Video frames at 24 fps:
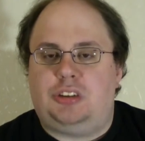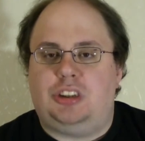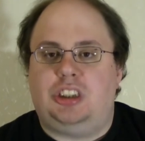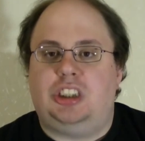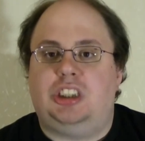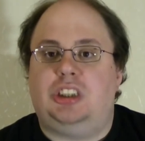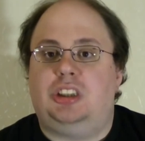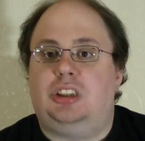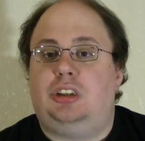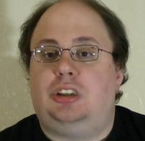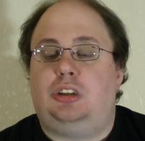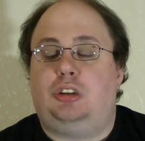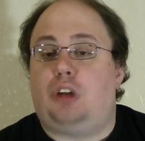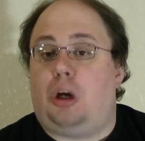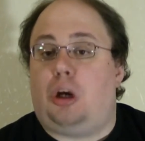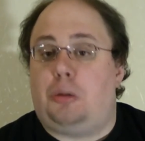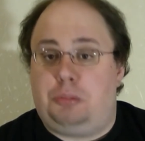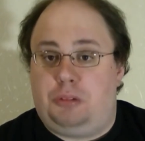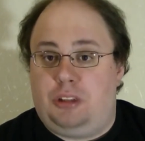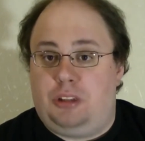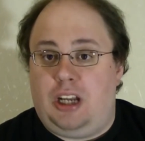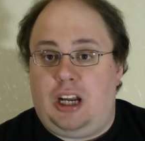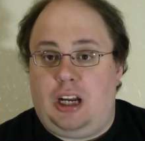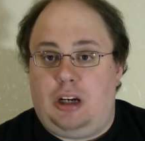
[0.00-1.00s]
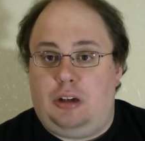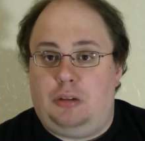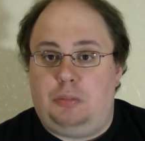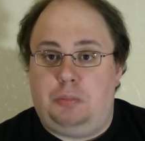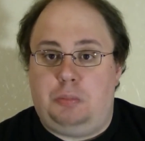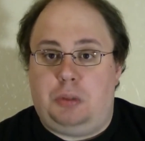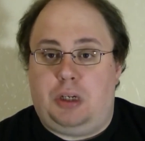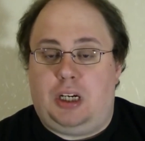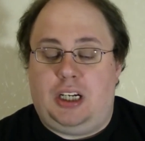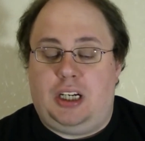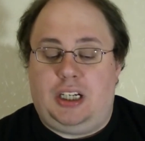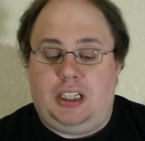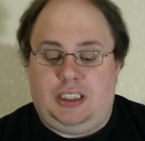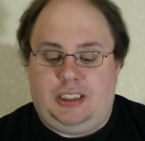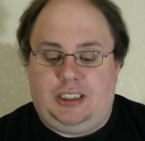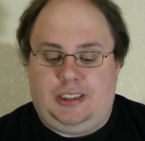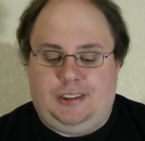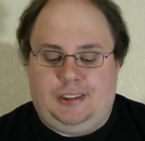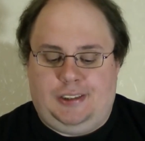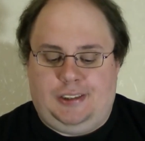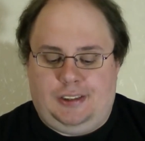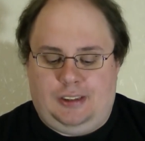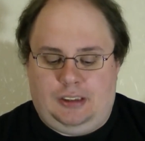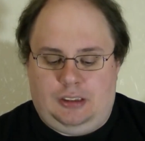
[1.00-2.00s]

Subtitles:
can drop down by